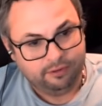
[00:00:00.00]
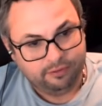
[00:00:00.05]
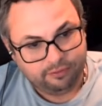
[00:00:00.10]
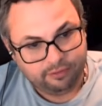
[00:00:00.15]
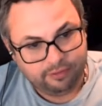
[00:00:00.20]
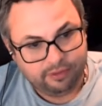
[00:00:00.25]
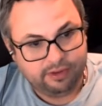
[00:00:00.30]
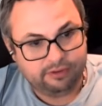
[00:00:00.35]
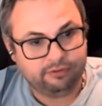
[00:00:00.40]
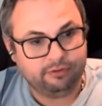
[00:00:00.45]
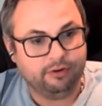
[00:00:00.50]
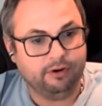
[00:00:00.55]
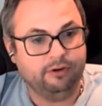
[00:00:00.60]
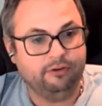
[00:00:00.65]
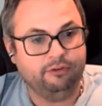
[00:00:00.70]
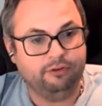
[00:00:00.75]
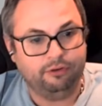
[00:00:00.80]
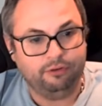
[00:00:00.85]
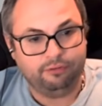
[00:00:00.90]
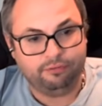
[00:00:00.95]
So these are a
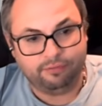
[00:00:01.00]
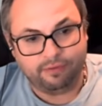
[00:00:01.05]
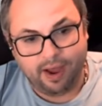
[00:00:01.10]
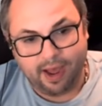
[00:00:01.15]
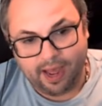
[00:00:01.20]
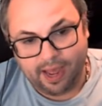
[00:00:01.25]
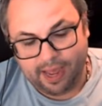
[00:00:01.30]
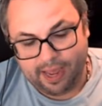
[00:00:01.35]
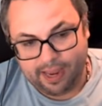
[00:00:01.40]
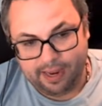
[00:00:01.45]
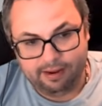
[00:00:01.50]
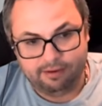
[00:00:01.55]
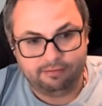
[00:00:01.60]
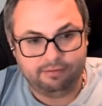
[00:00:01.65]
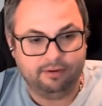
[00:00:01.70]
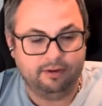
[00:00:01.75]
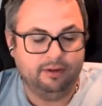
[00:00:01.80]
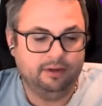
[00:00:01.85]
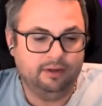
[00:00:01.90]
2, 5.